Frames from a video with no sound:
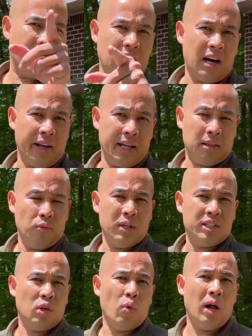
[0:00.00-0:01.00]
target
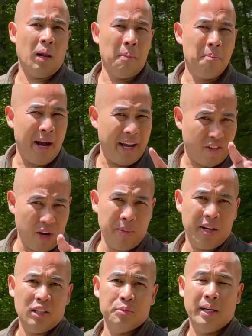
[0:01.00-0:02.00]
once in a while by
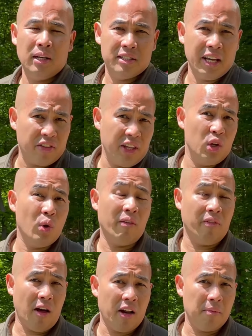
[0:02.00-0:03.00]
criminals because they think you
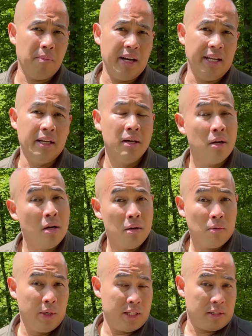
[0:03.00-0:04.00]
have a lot of money,
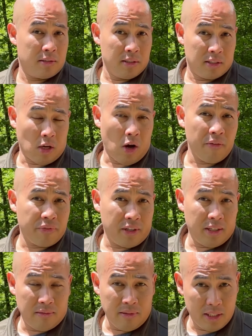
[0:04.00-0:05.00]
which
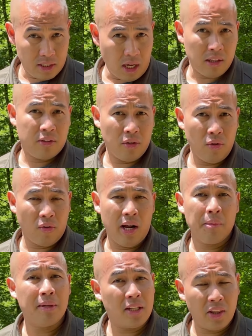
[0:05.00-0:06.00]
often is not true,
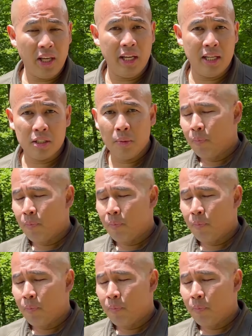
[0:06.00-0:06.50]
right? But the thing is,